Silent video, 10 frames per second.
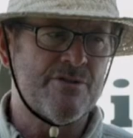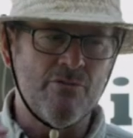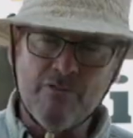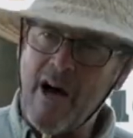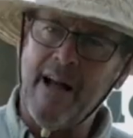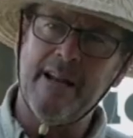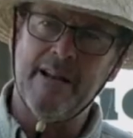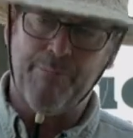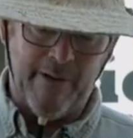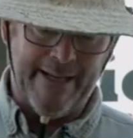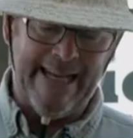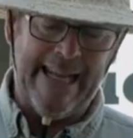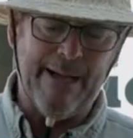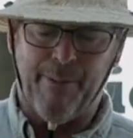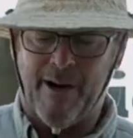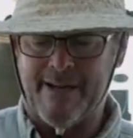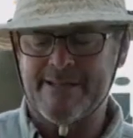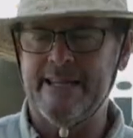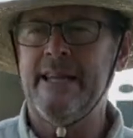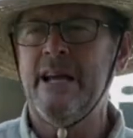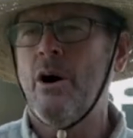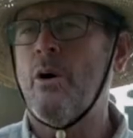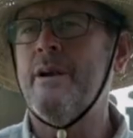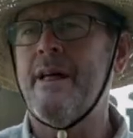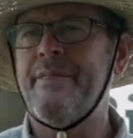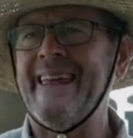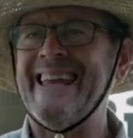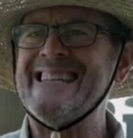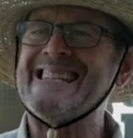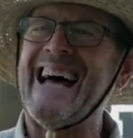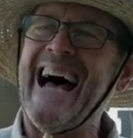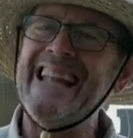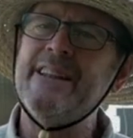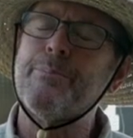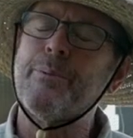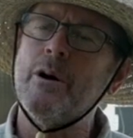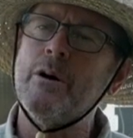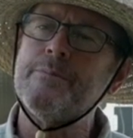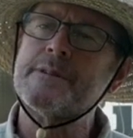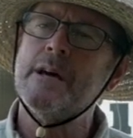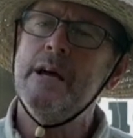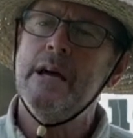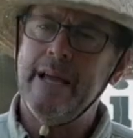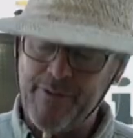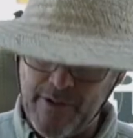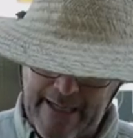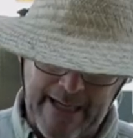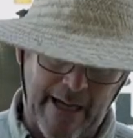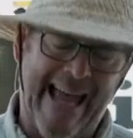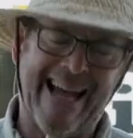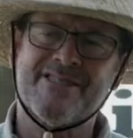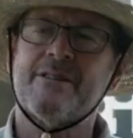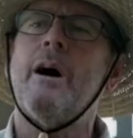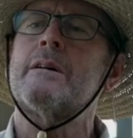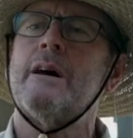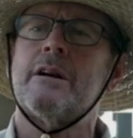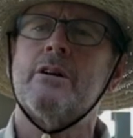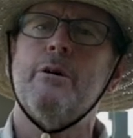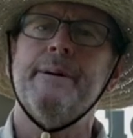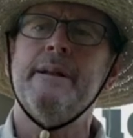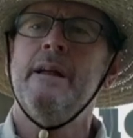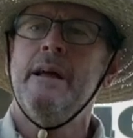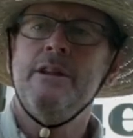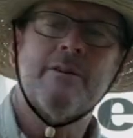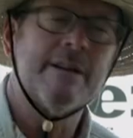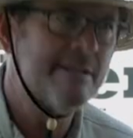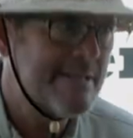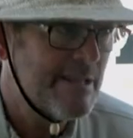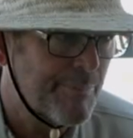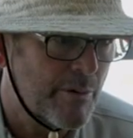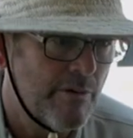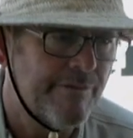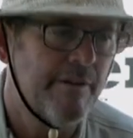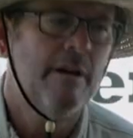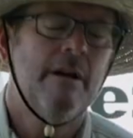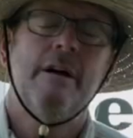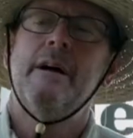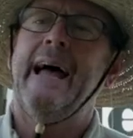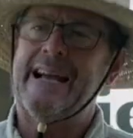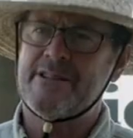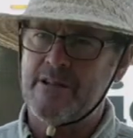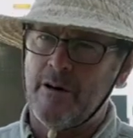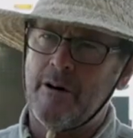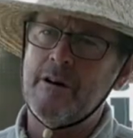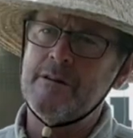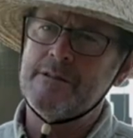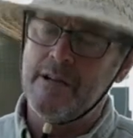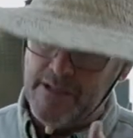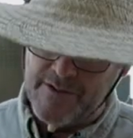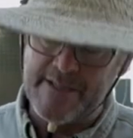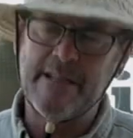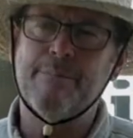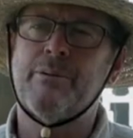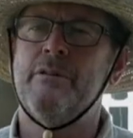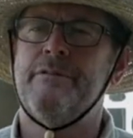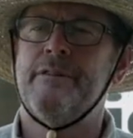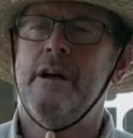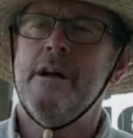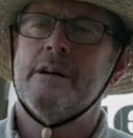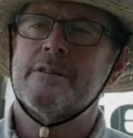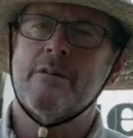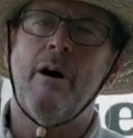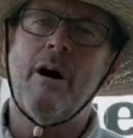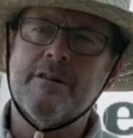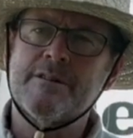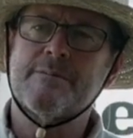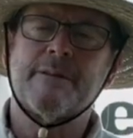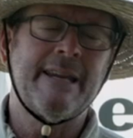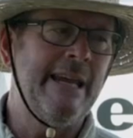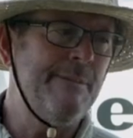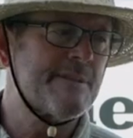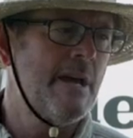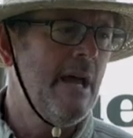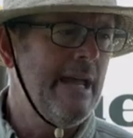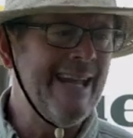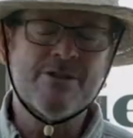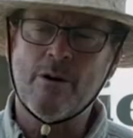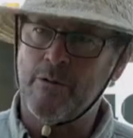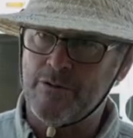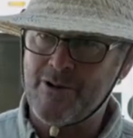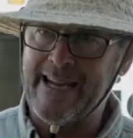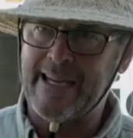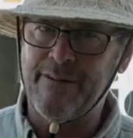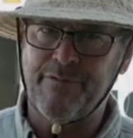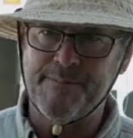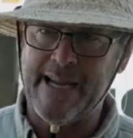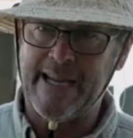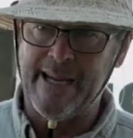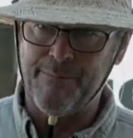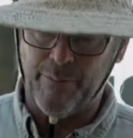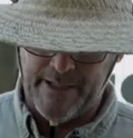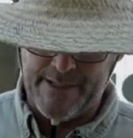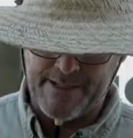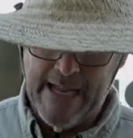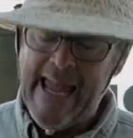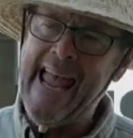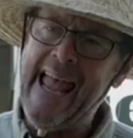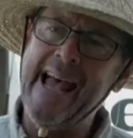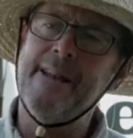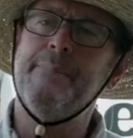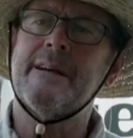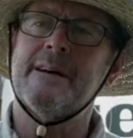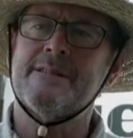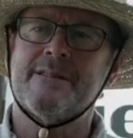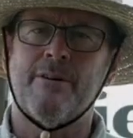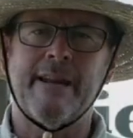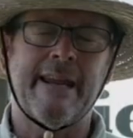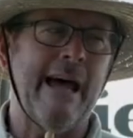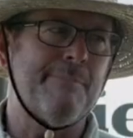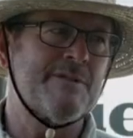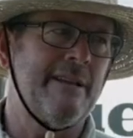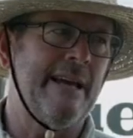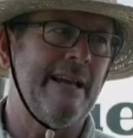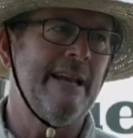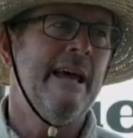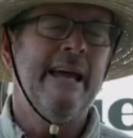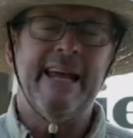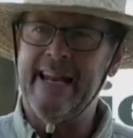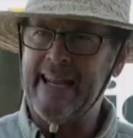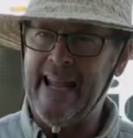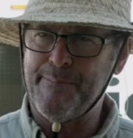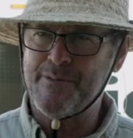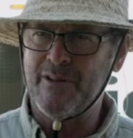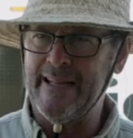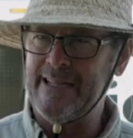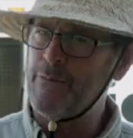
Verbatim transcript: do not put any epoxy or nothing inside their probes. If you get a hacksaw, cut it open, you can see the proof. Hacksaw ours, you see the proof. So ours keeps internal tracking from taking place. And because they're encapsulating, it encapsulates the